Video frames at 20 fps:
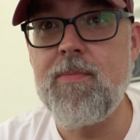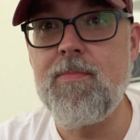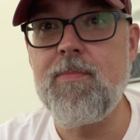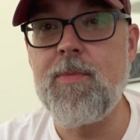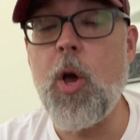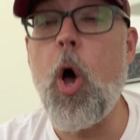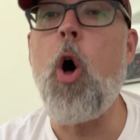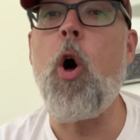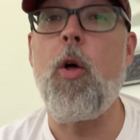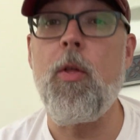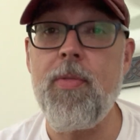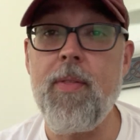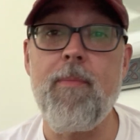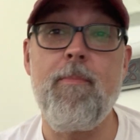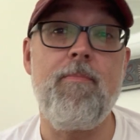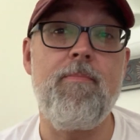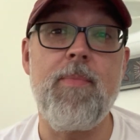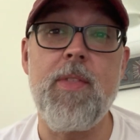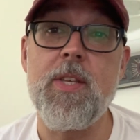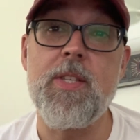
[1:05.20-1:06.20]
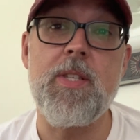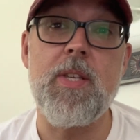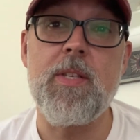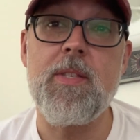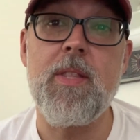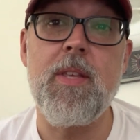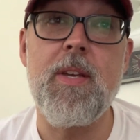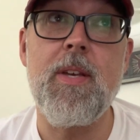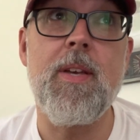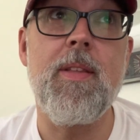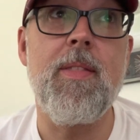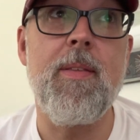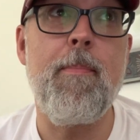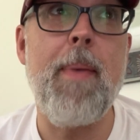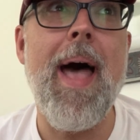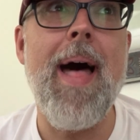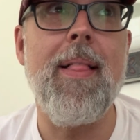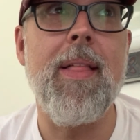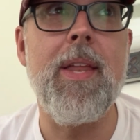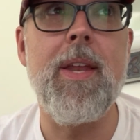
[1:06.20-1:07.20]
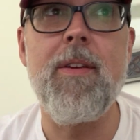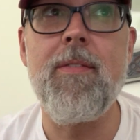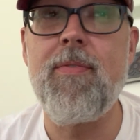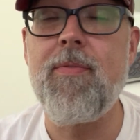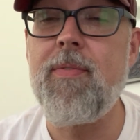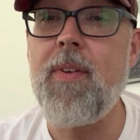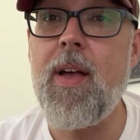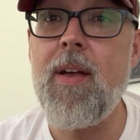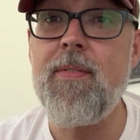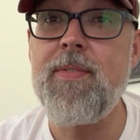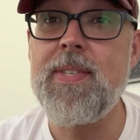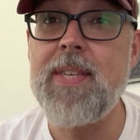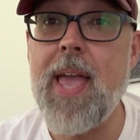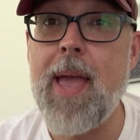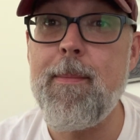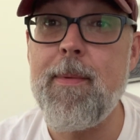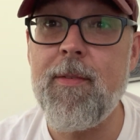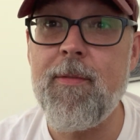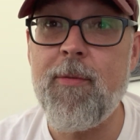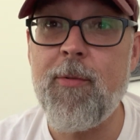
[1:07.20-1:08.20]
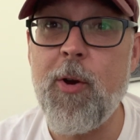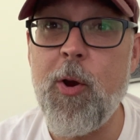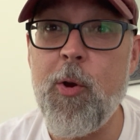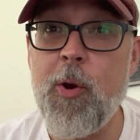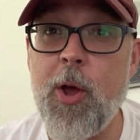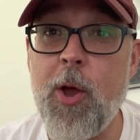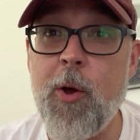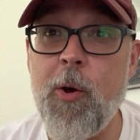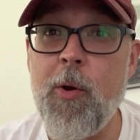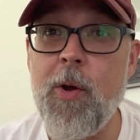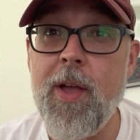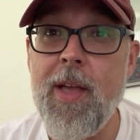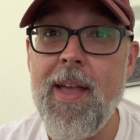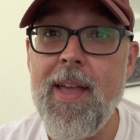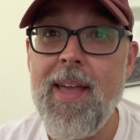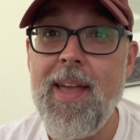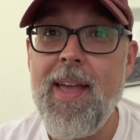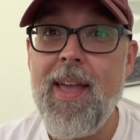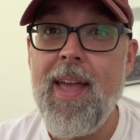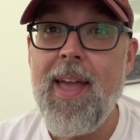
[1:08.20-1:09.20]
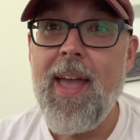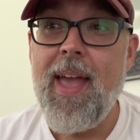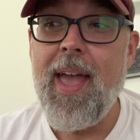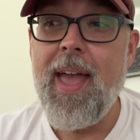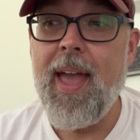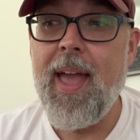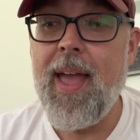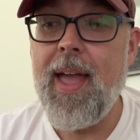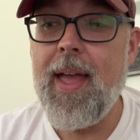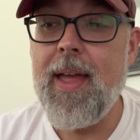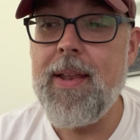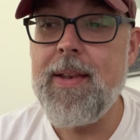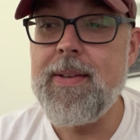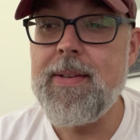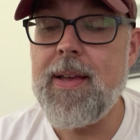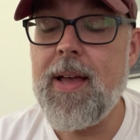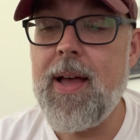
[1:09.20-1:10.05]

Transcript: called the Ballad of Sam and Frodo, and